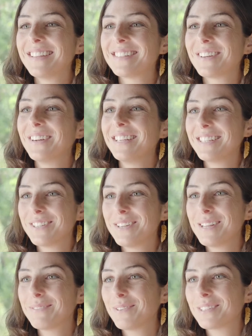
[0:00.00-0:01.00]
So
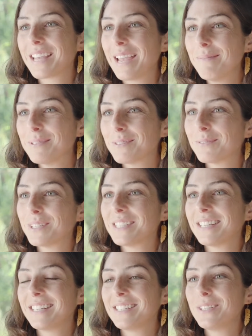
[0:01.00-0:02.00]
Indigenous Foodscapes
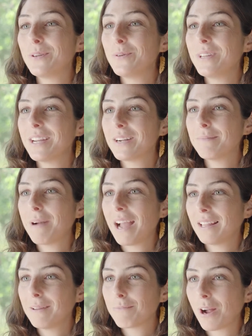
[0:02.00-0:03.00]
was a 2-year
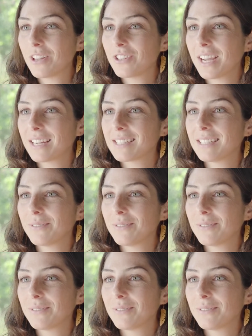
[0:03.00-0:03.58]
pilot project.